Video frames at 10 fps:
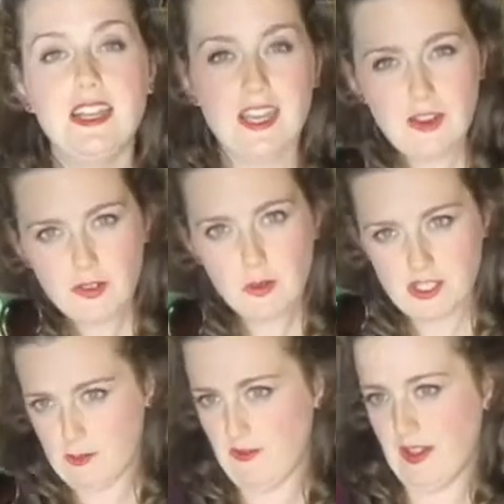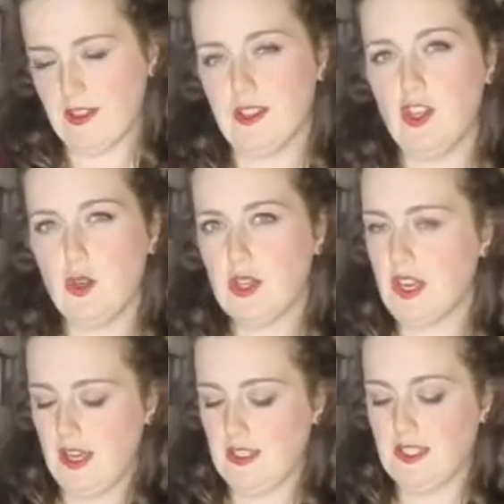If you want to be fancy, you can
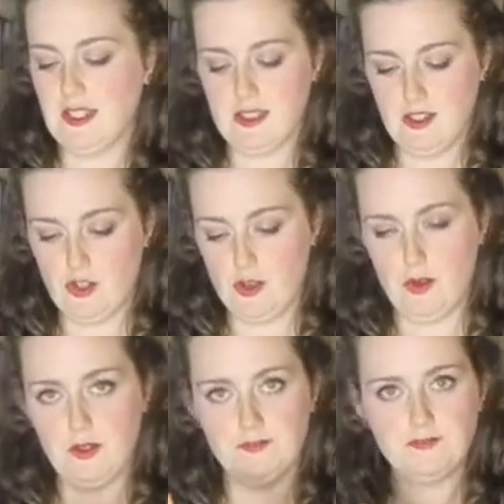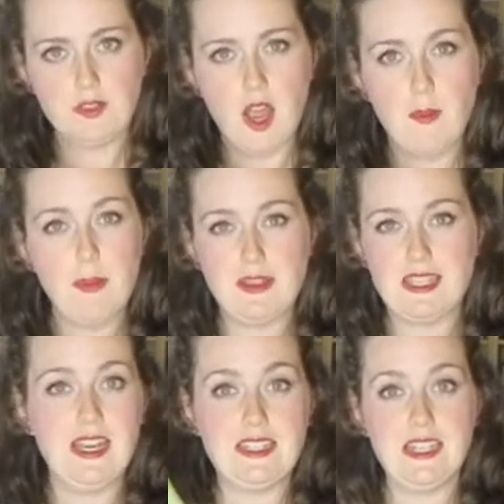add an essential oil. I'm about
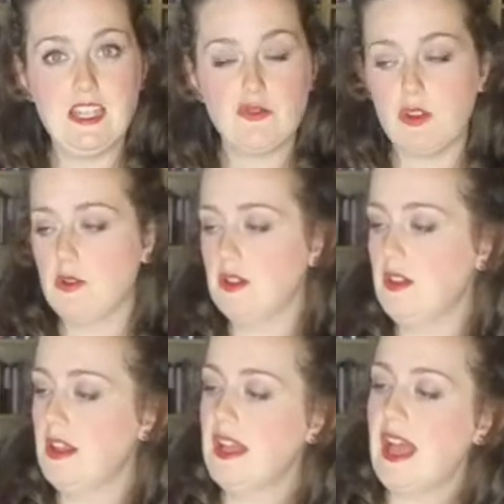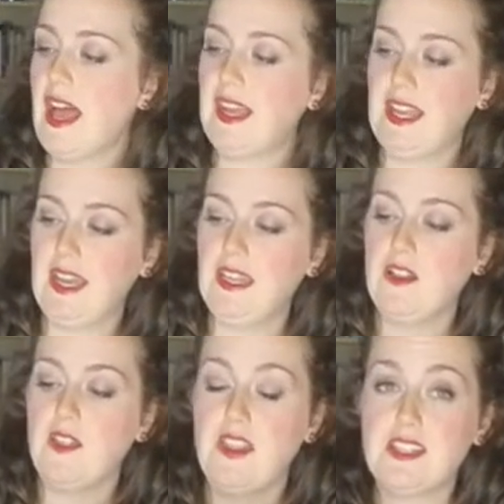to add tea tree oil. Again,
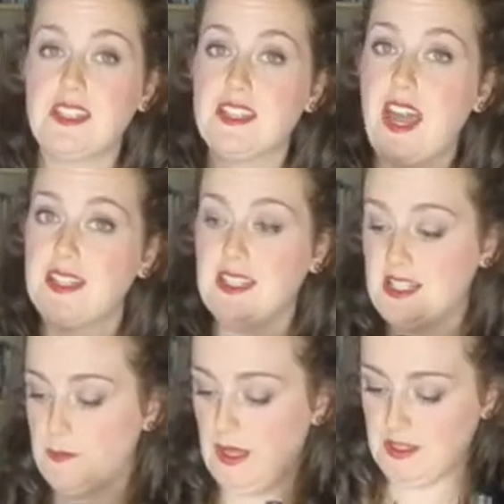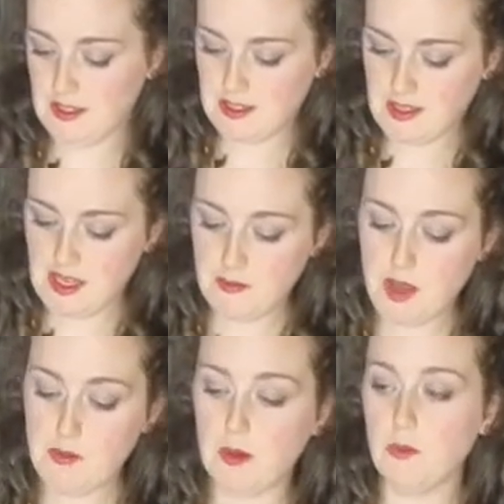this is an added expense. At the
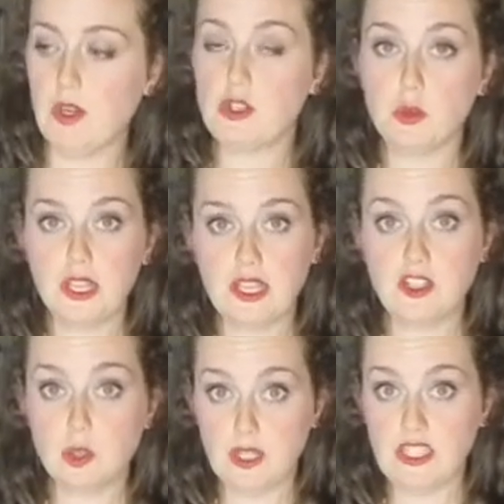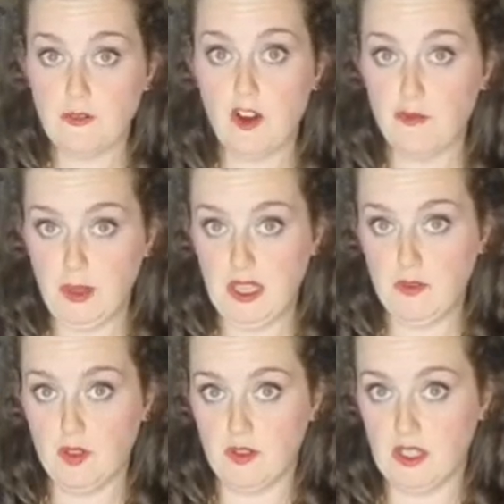moment, we're talking 25p
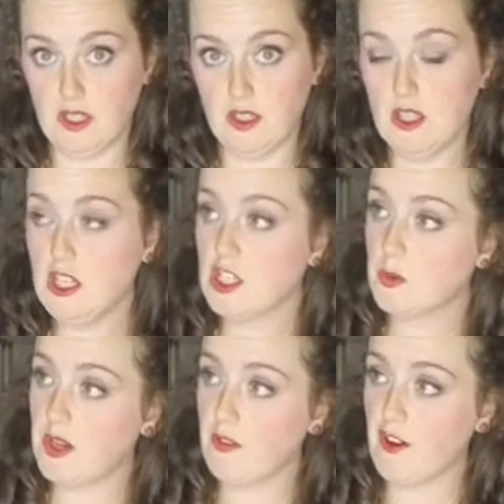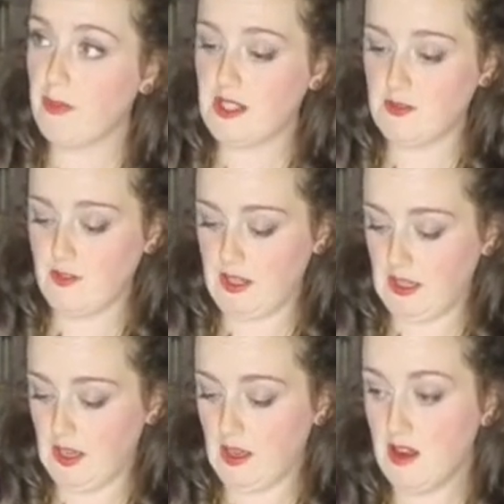for the vinegar. 25 pence for
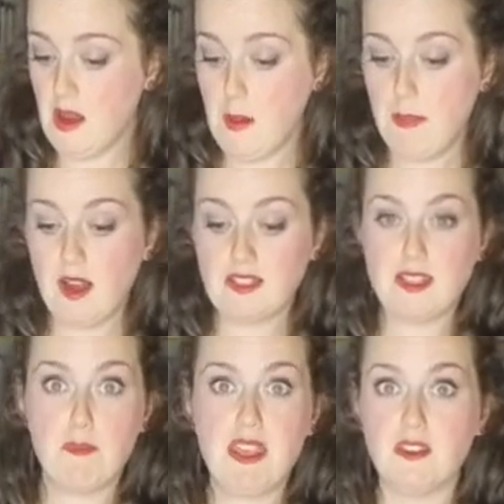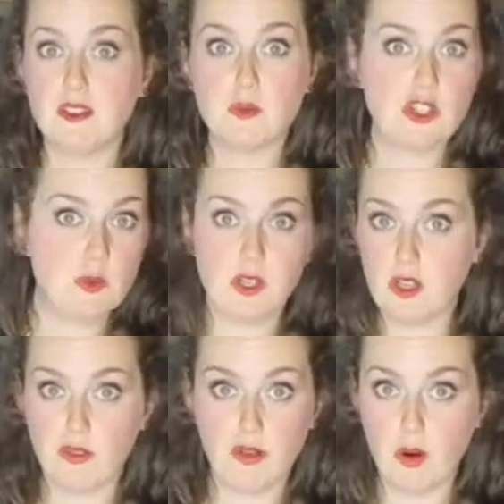vinegar, plus the peels, which you were going
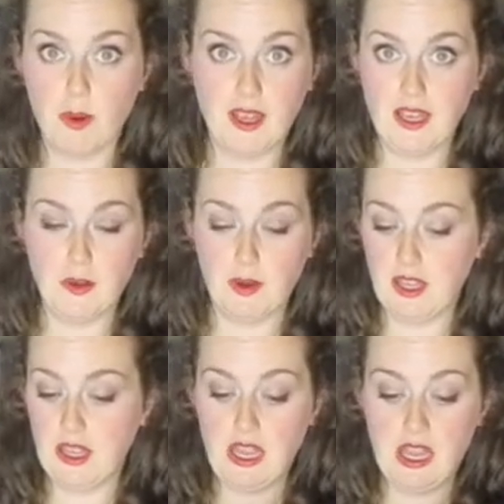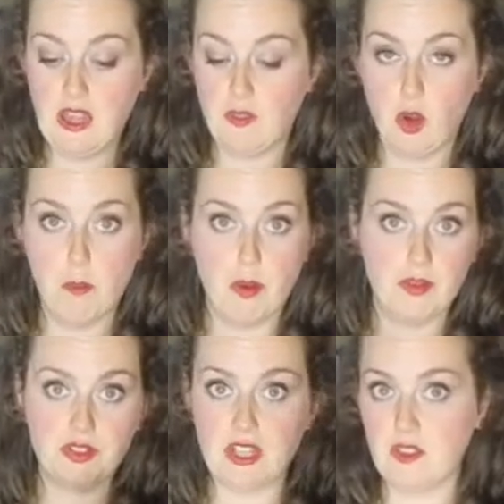to throw away anyway, in the
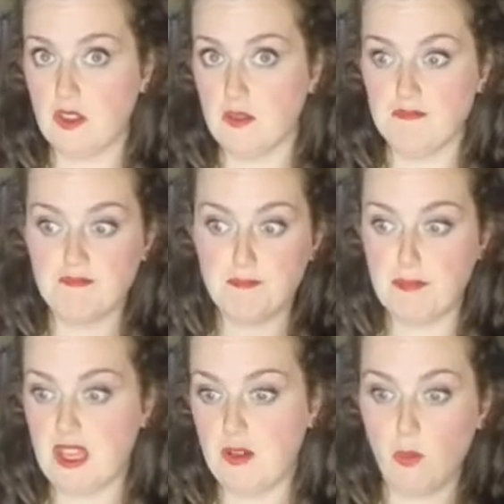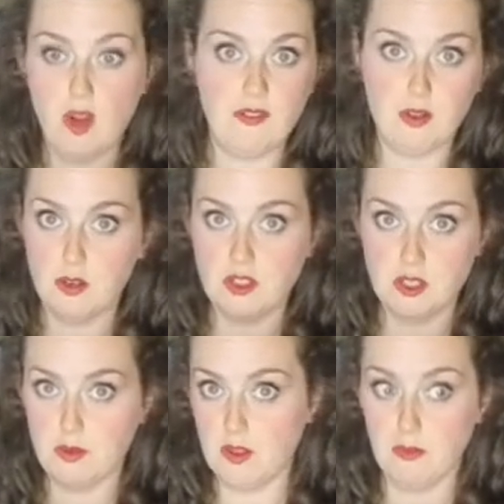compost, in the bin, whatever you're going to do
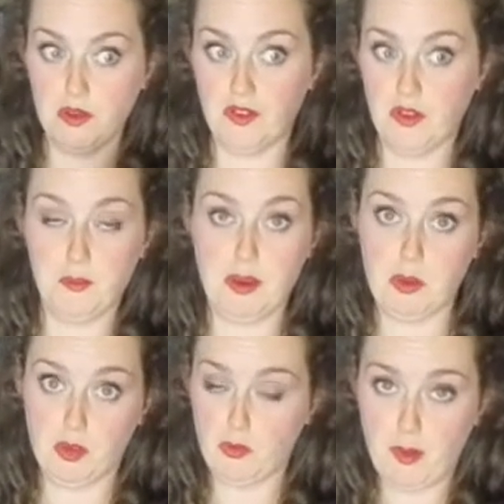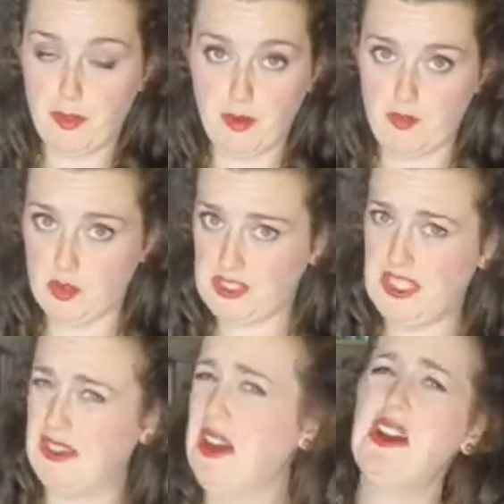with them. I don't know, maybe you're going to rub them over your
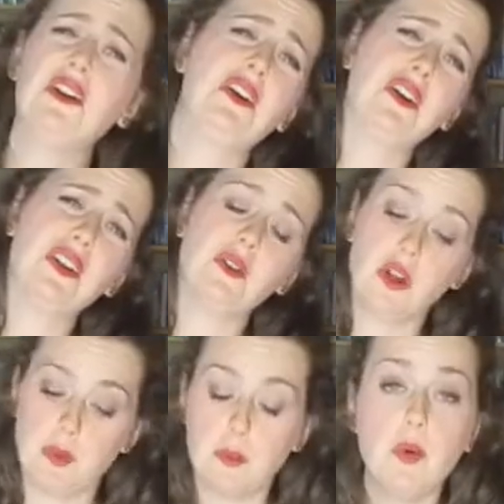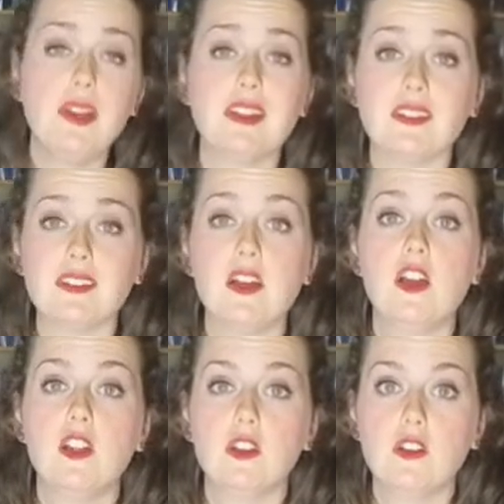skin. I don't know, but the point is,
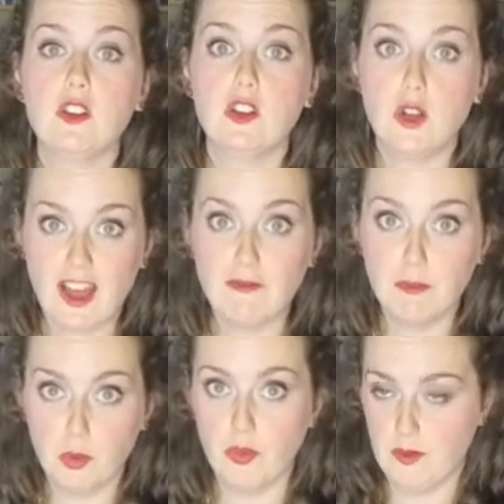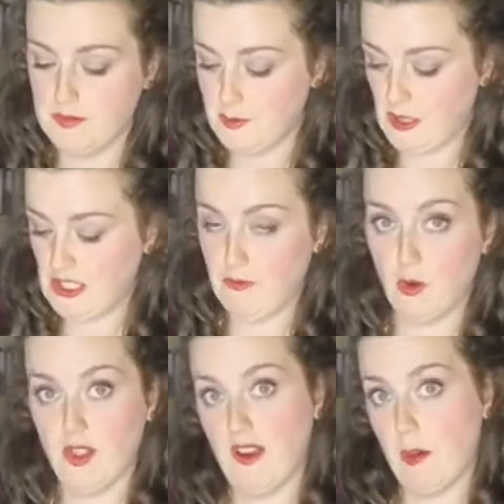you haven't bought them, especially for
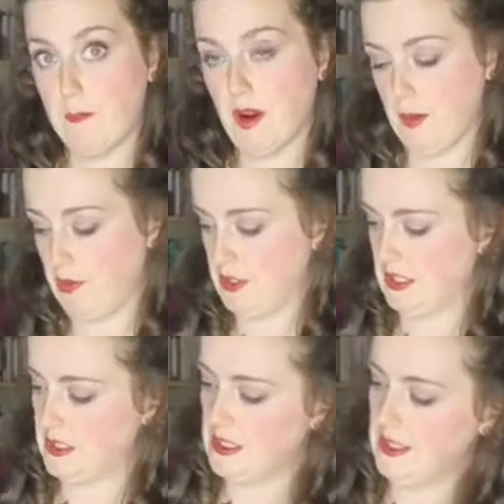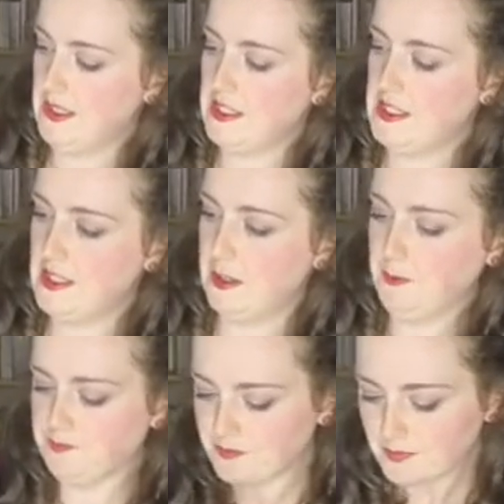it. They're a byproduct. So,
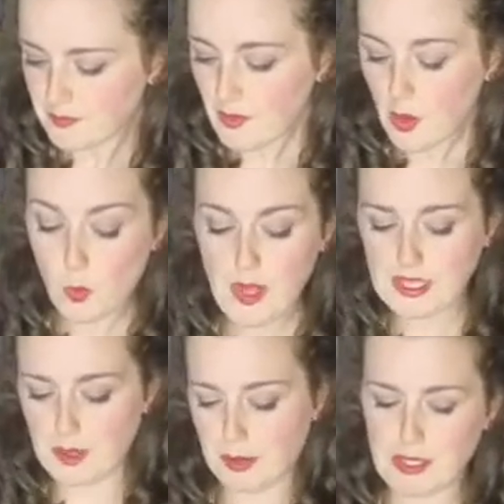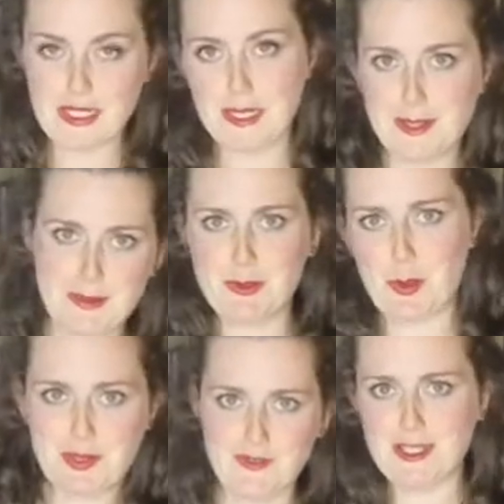we're going to put in some
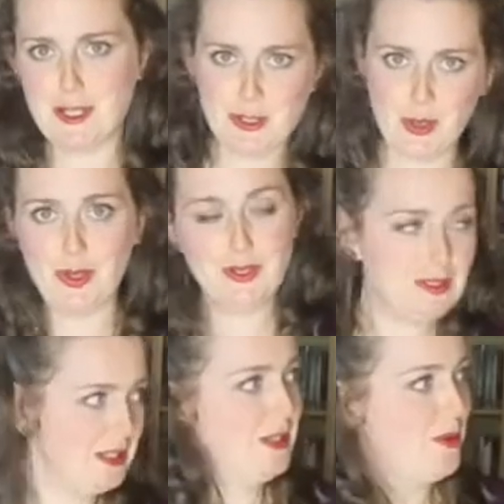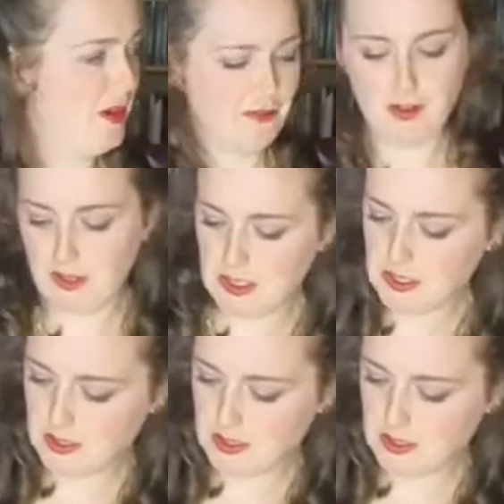drops of essential oil. Wait for it.